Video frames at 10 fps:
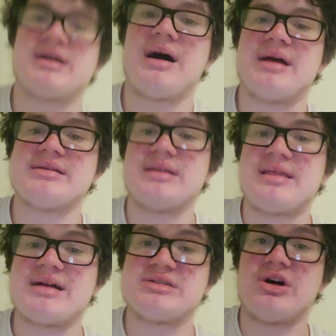guys,
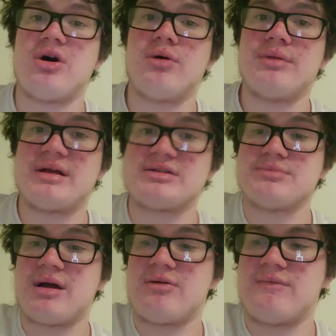that's all. That's
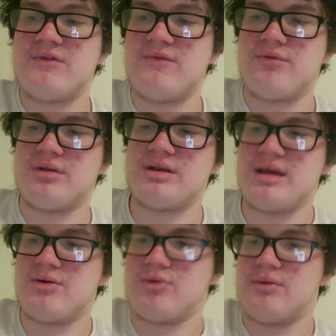my review for the
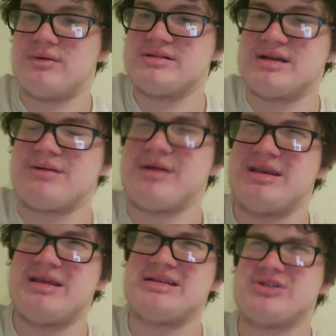day. Hold on one second. My
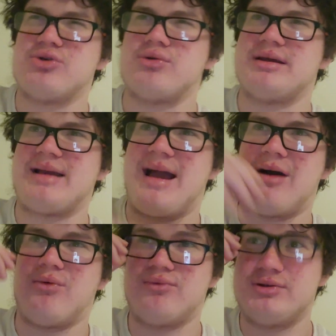knee's hurting.
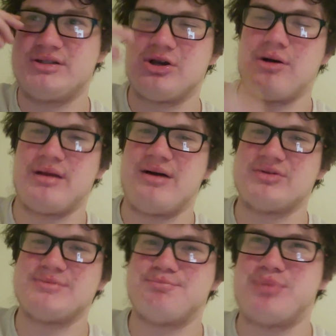Ow. Sorry, I
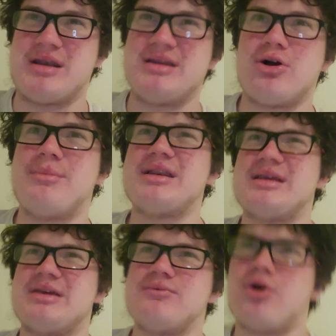was bending on my
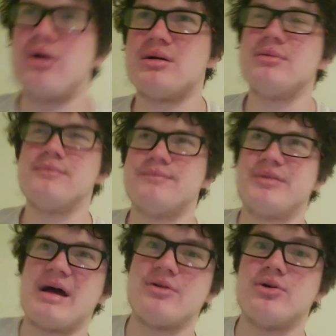knee wrong.
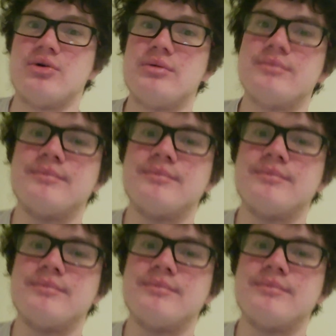That hurt.